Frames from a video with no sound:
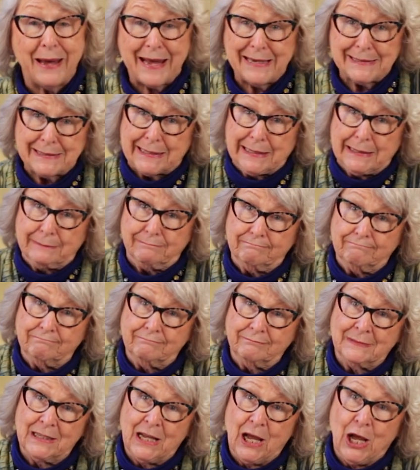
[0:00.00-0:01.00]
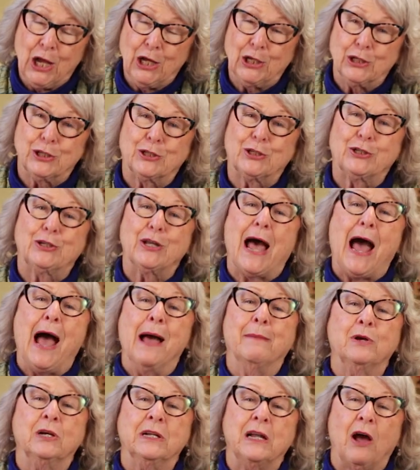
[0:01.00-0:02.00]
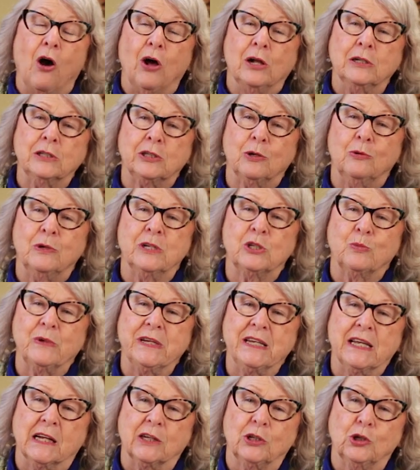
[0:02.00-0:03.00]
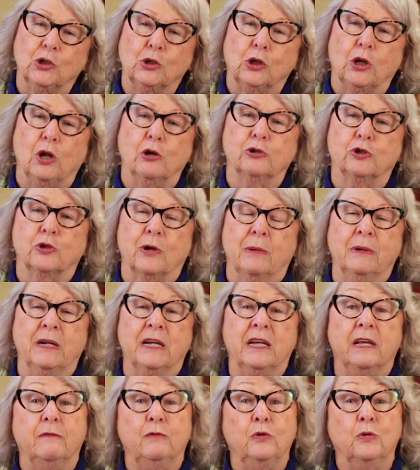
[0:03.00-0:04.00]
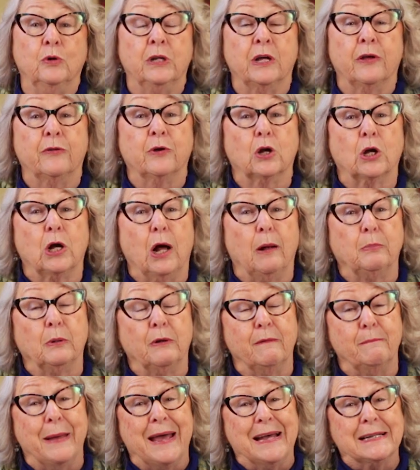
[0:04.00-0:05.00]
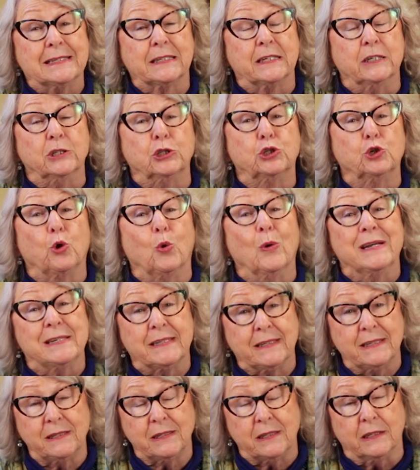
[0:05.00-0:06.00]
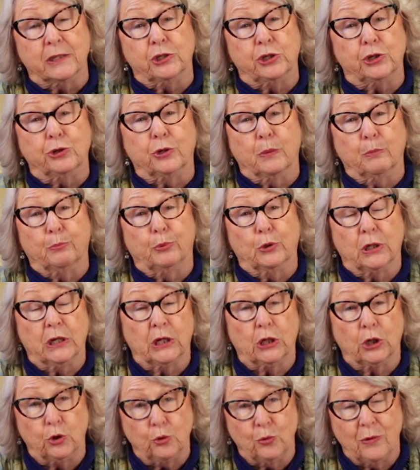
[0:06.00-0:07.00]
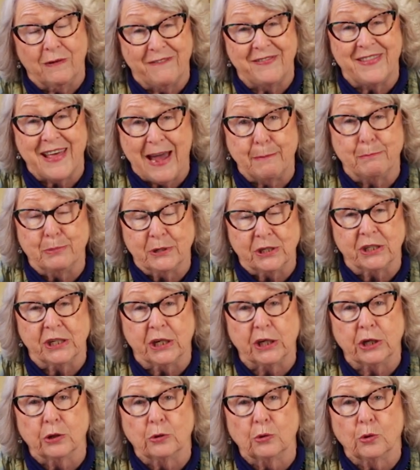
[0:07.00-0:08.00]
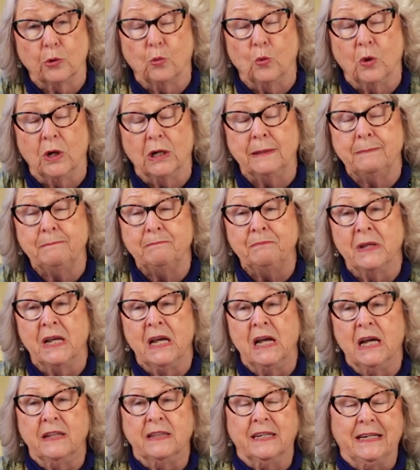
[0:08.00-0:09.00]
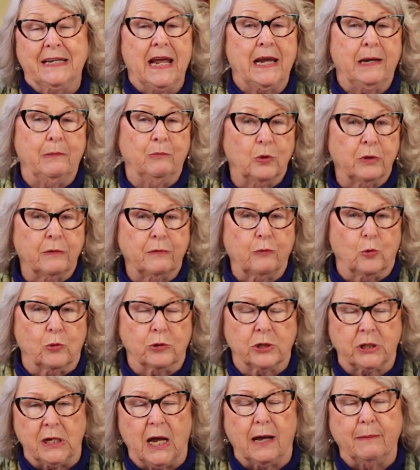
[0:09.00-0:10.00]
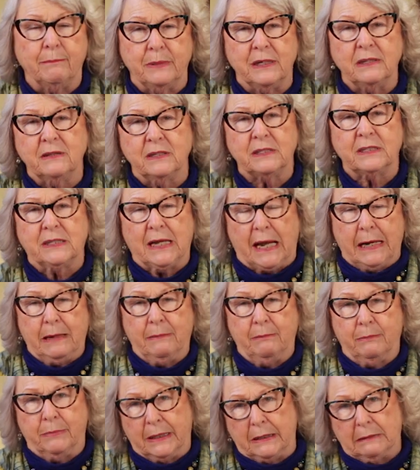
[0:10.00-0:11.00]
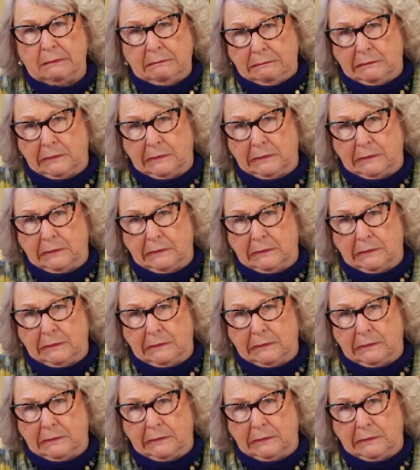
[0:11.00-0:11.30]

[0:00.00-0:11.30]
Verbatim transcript: basket. So I'm going to also, as we get a little closer, I'm going to give you another couple of basket choices that you can put in lieu of that particular one. The name would, of course, not be the same, but,